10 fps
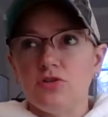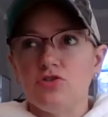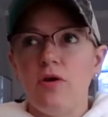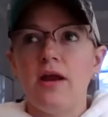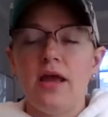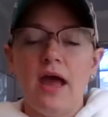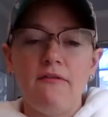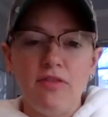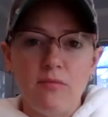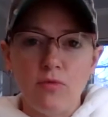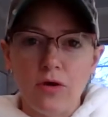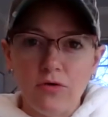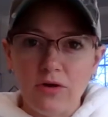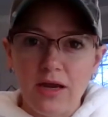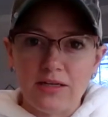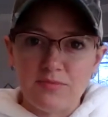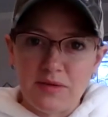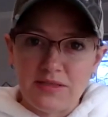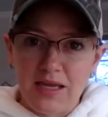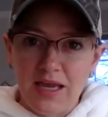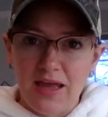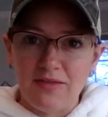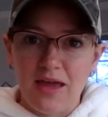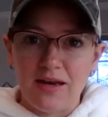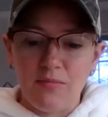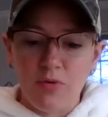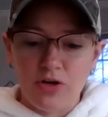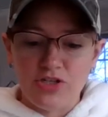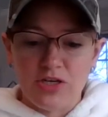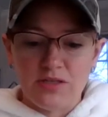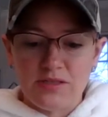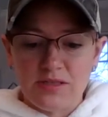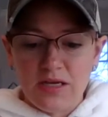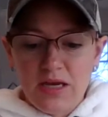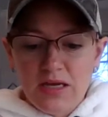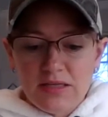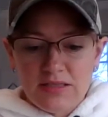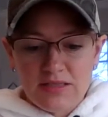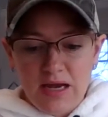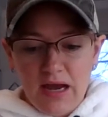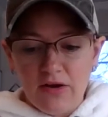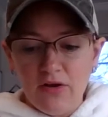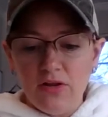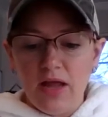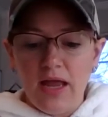try to have them recreate as best they can that impressionist style.